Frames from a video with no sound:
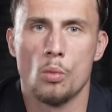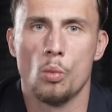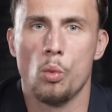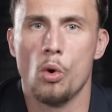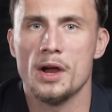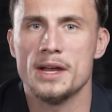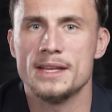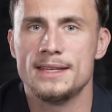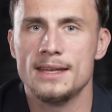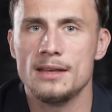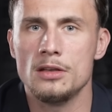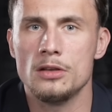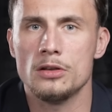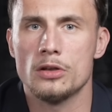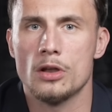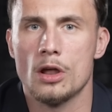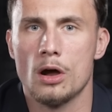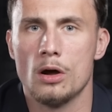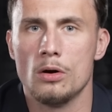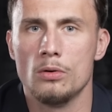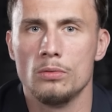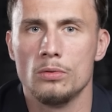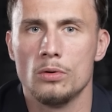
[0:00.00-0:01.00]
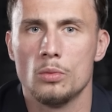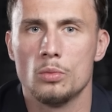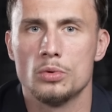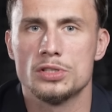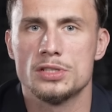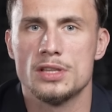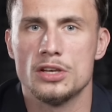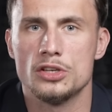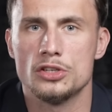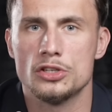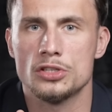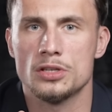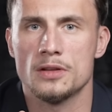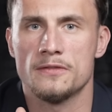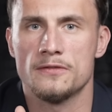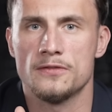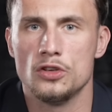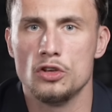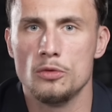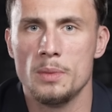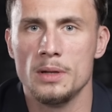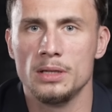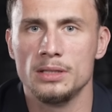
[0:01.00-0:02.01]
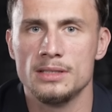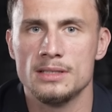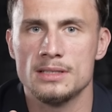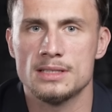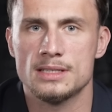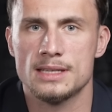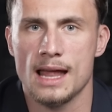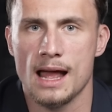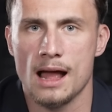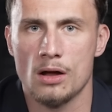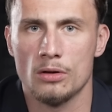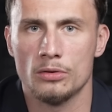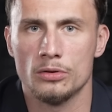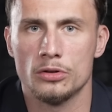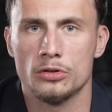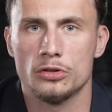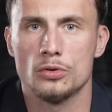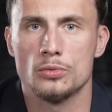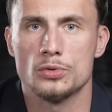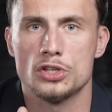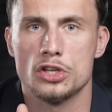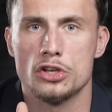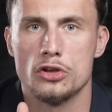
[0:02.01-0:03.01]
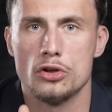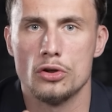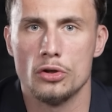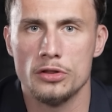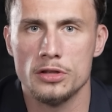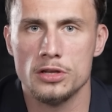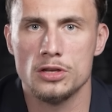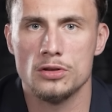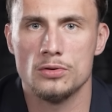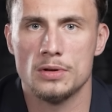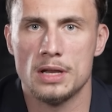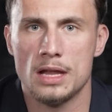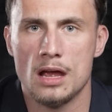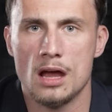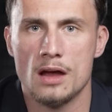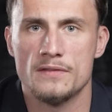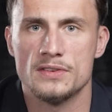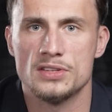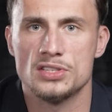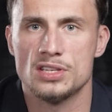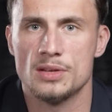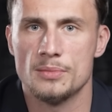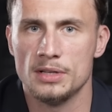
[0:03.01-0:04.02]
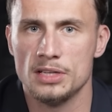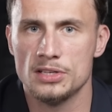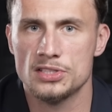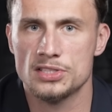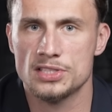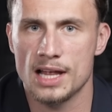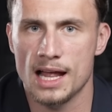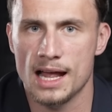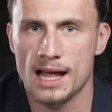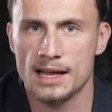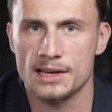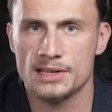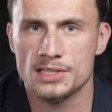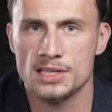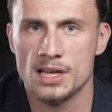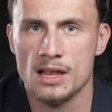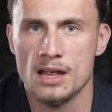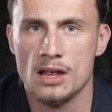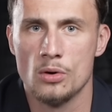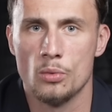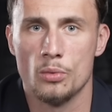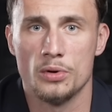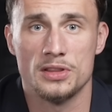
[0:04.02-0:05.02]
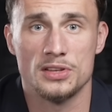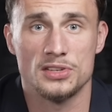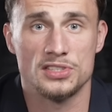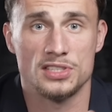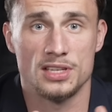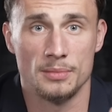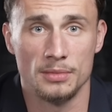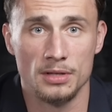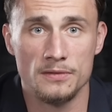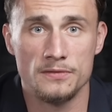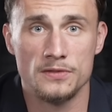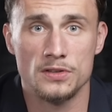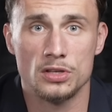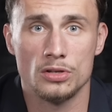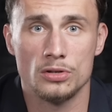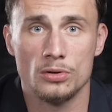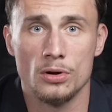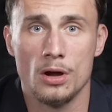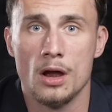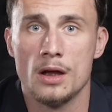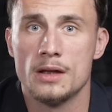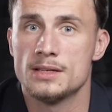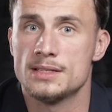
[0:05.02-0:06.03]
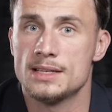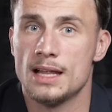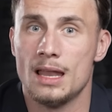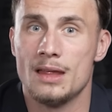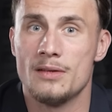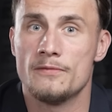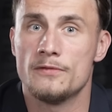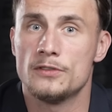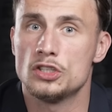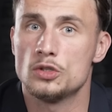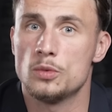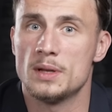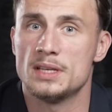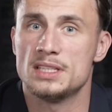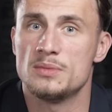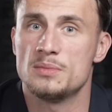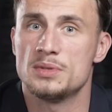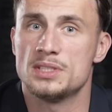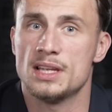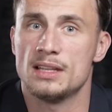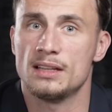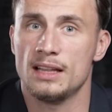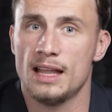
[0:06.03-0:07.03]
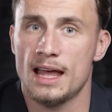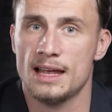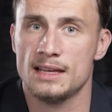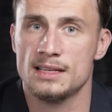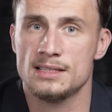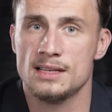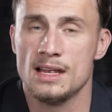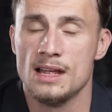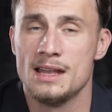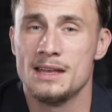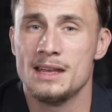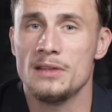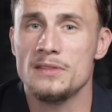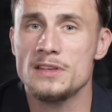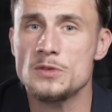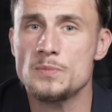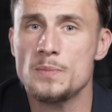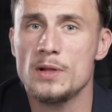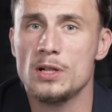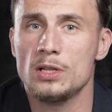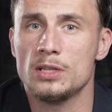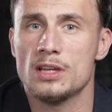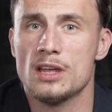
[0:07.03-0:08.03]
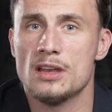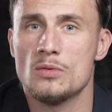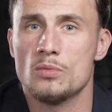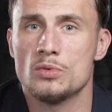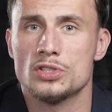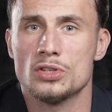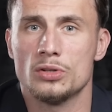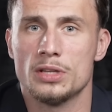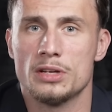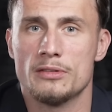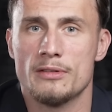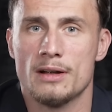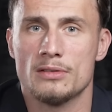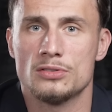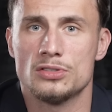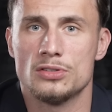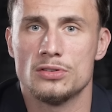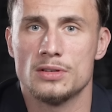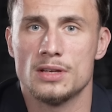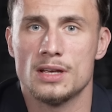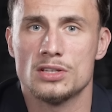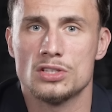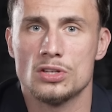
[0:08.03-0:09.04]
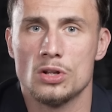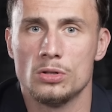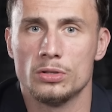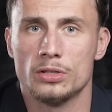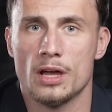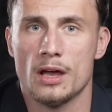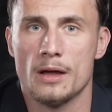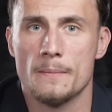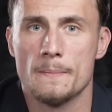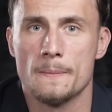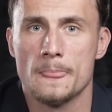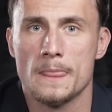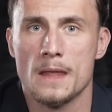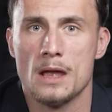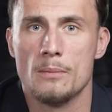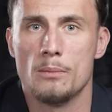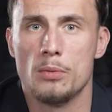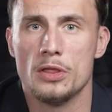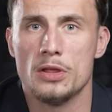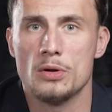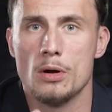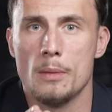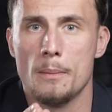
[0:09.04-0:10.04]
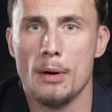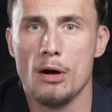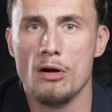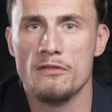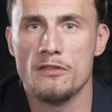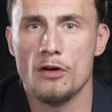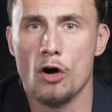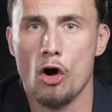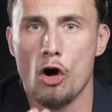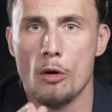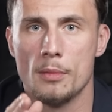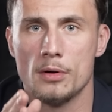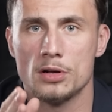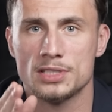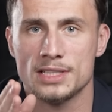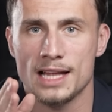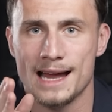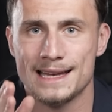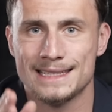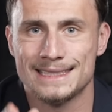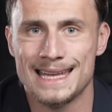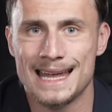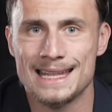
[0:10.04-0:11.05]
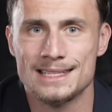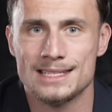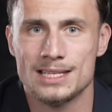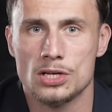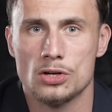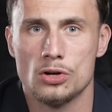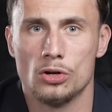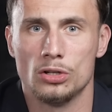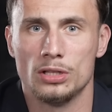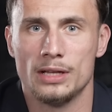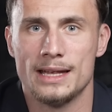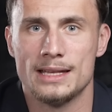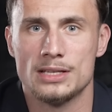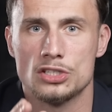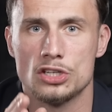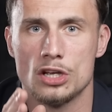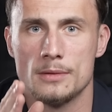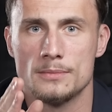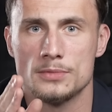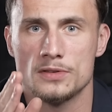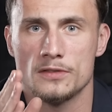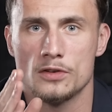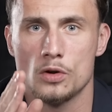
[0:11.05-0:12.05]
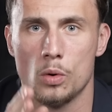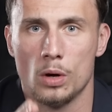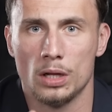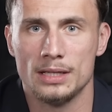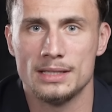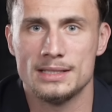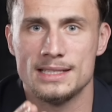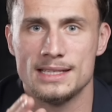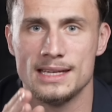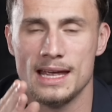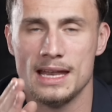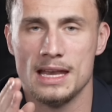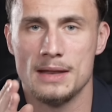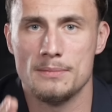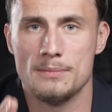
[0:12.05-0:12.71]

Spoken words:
What he didn't know was that just a few buildings down, there was another unit of a similar size with a similar view selling for 20% less. Now this building was only around 2 years older, but they were both almost identical in terms of quality and